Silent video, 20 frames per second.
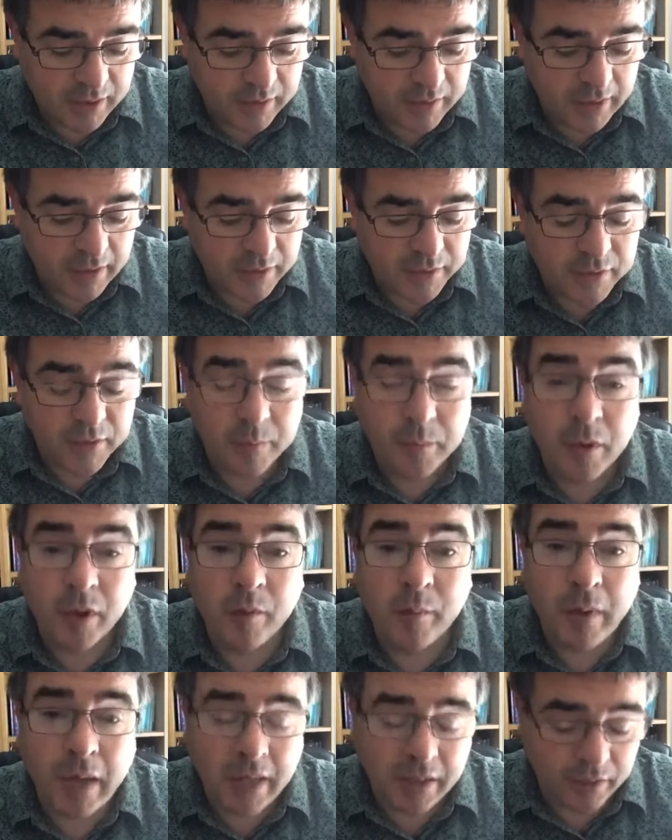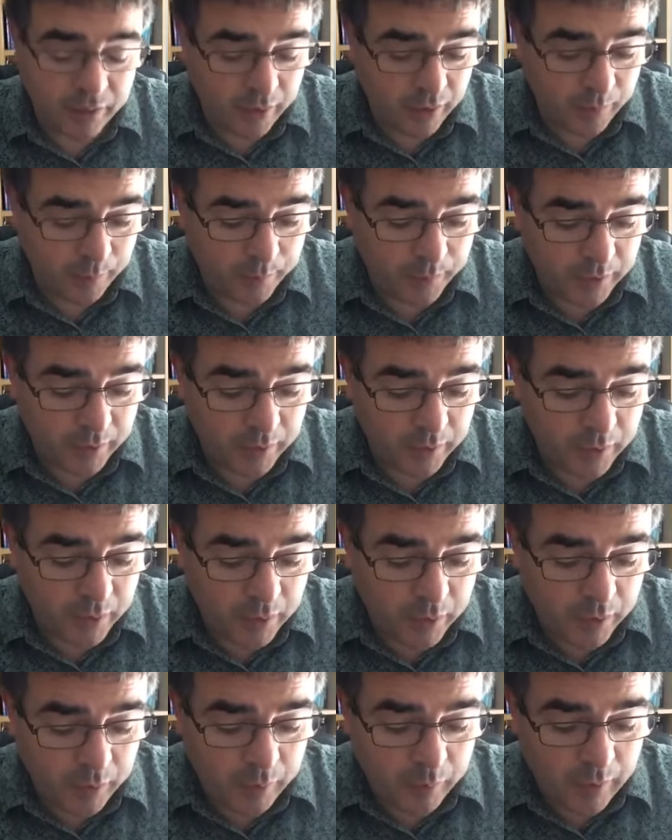Then some young men got up,
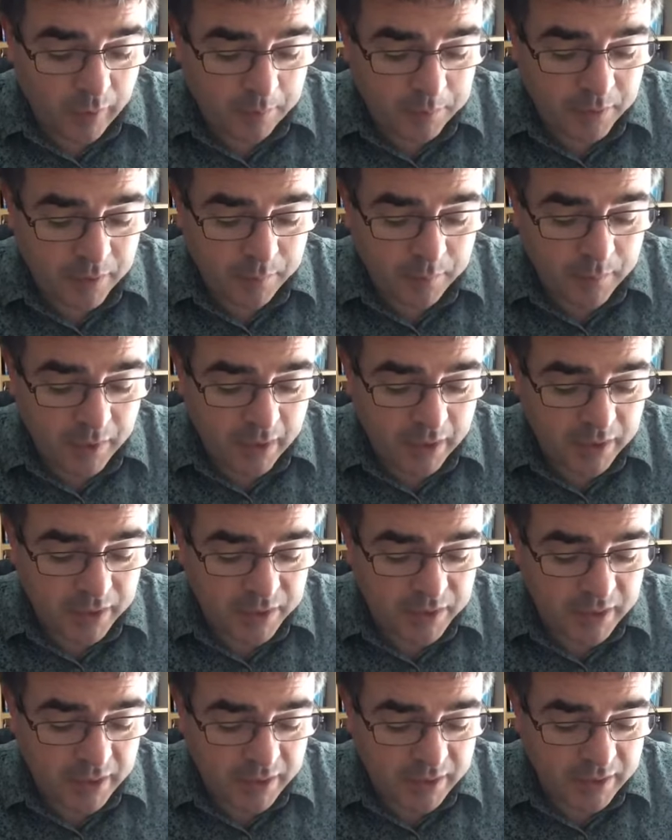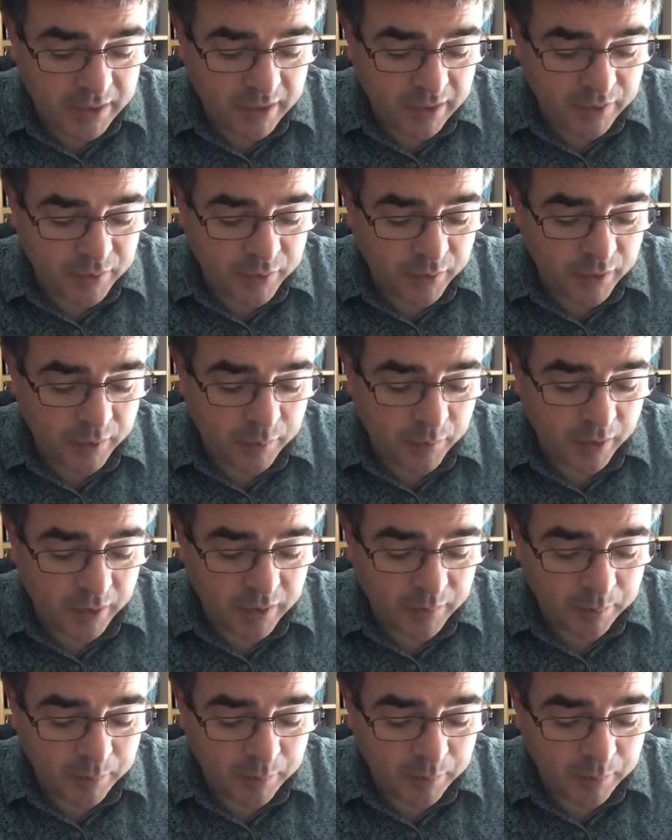wrapped him in a sheet and took him out